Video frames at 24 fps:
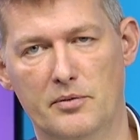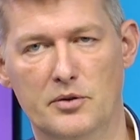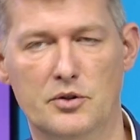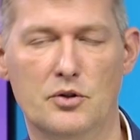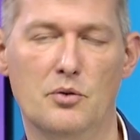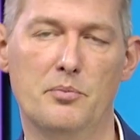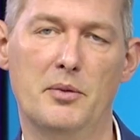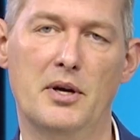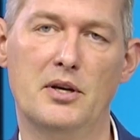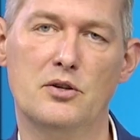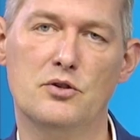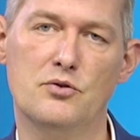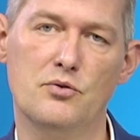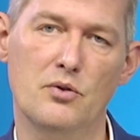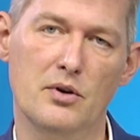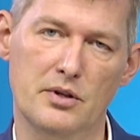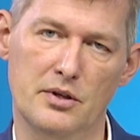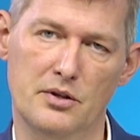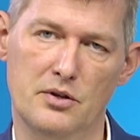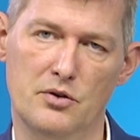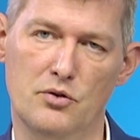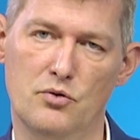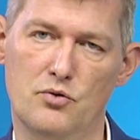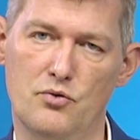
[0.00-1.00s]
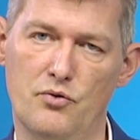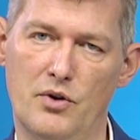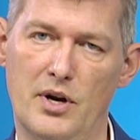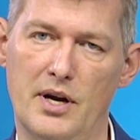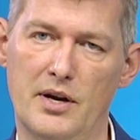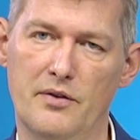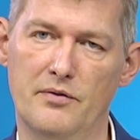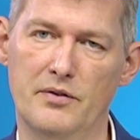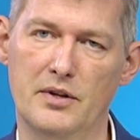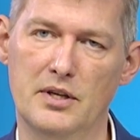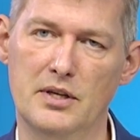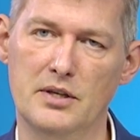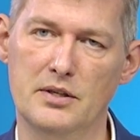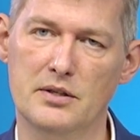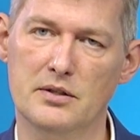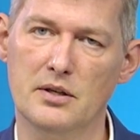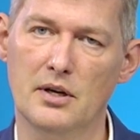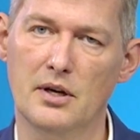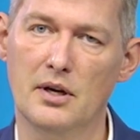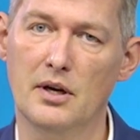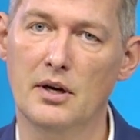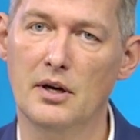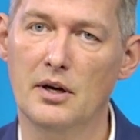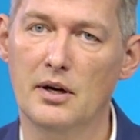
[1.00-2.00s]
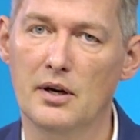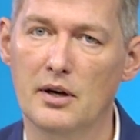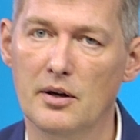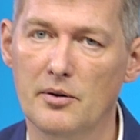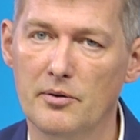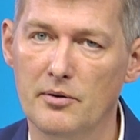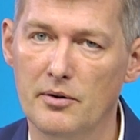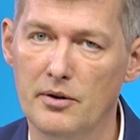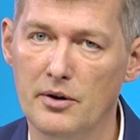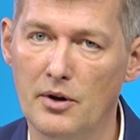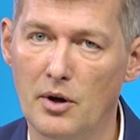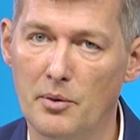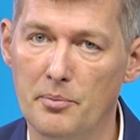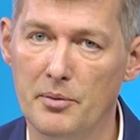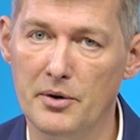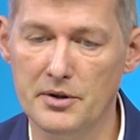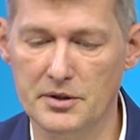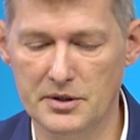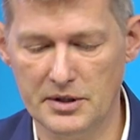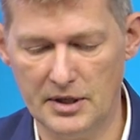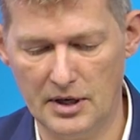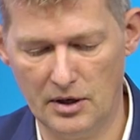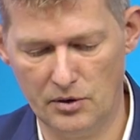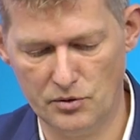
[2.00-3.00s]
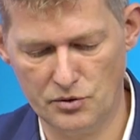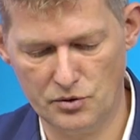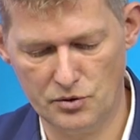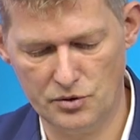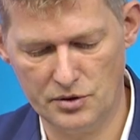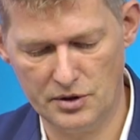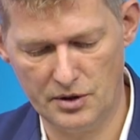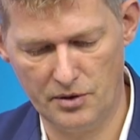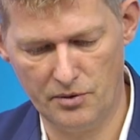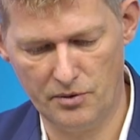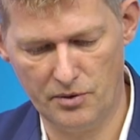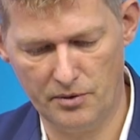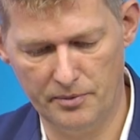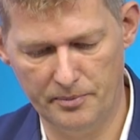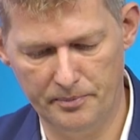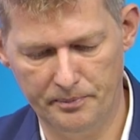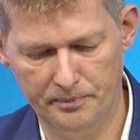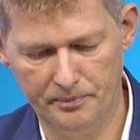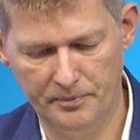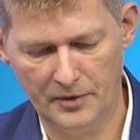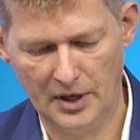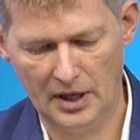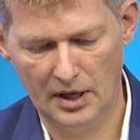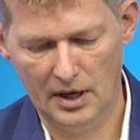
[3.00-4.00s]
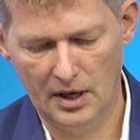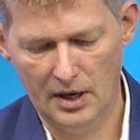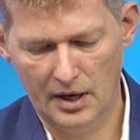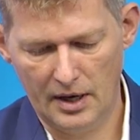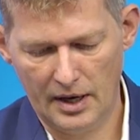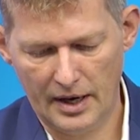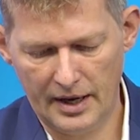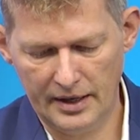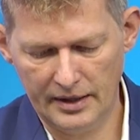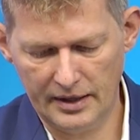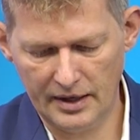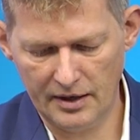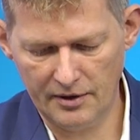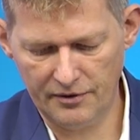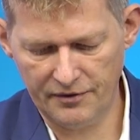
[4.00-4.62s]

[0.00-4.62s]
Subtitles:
So make sure that you drive these numbers down to 0. And then